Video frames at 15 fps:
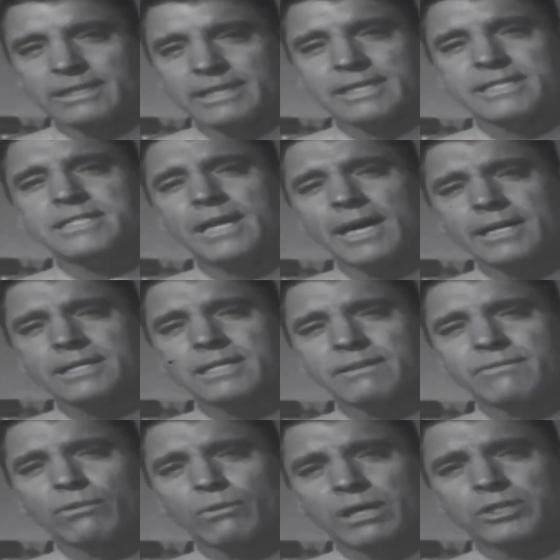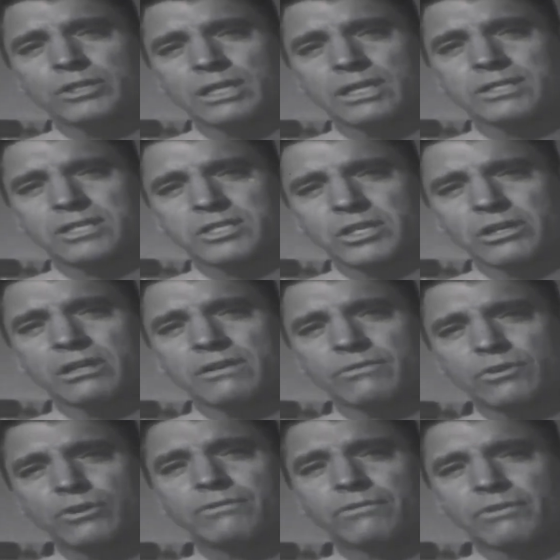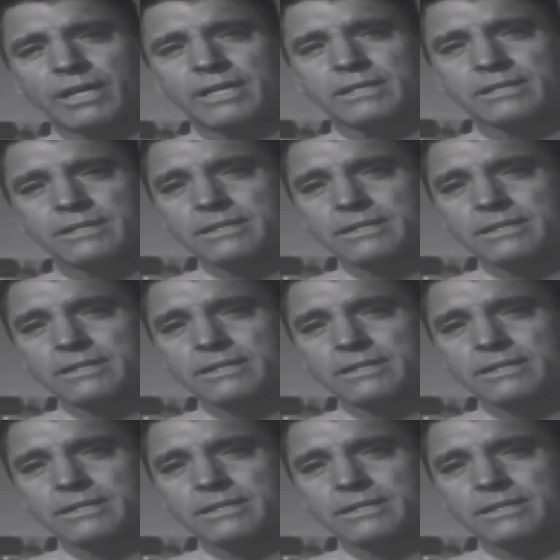is not as influential as a circle of good friends.